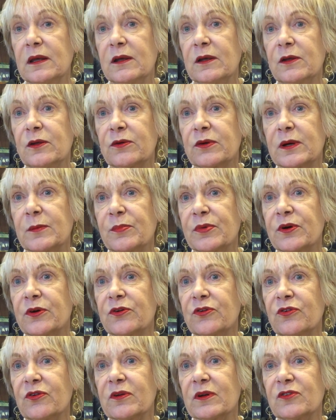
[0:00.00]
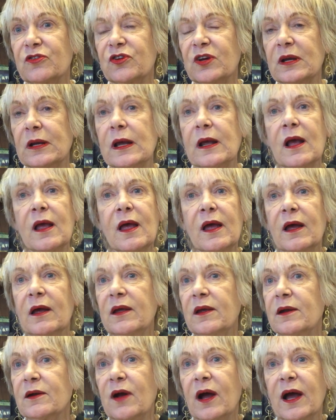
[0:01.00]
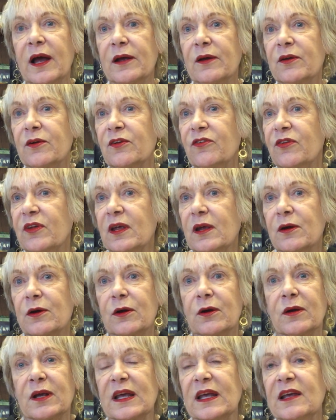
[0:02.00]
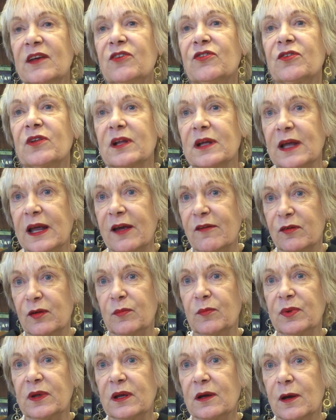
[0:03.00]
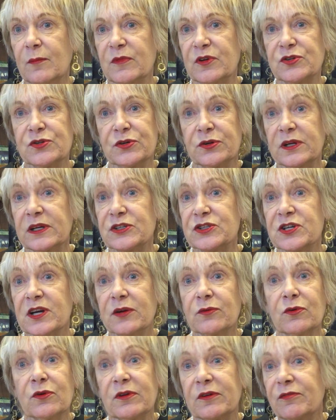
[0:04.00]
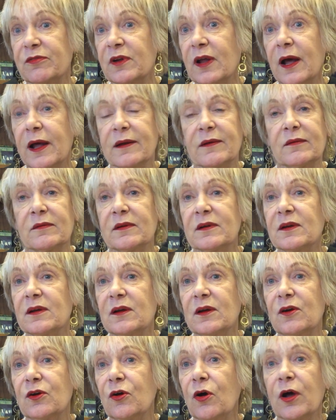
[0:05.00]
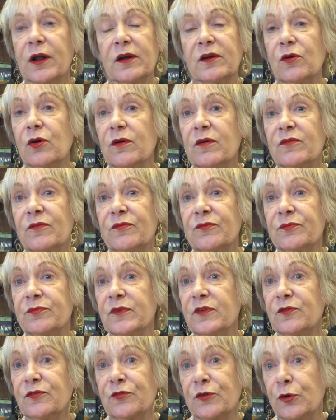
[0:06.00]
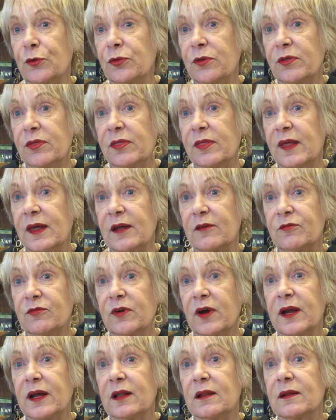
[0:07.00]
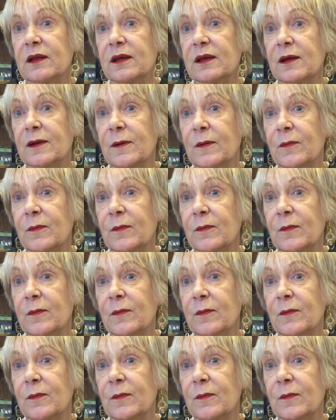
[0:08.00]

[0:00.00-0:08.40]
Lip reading: Hillary person. She, you know, I could see her easily having become Attorney General, if not gone no further than that, frankly.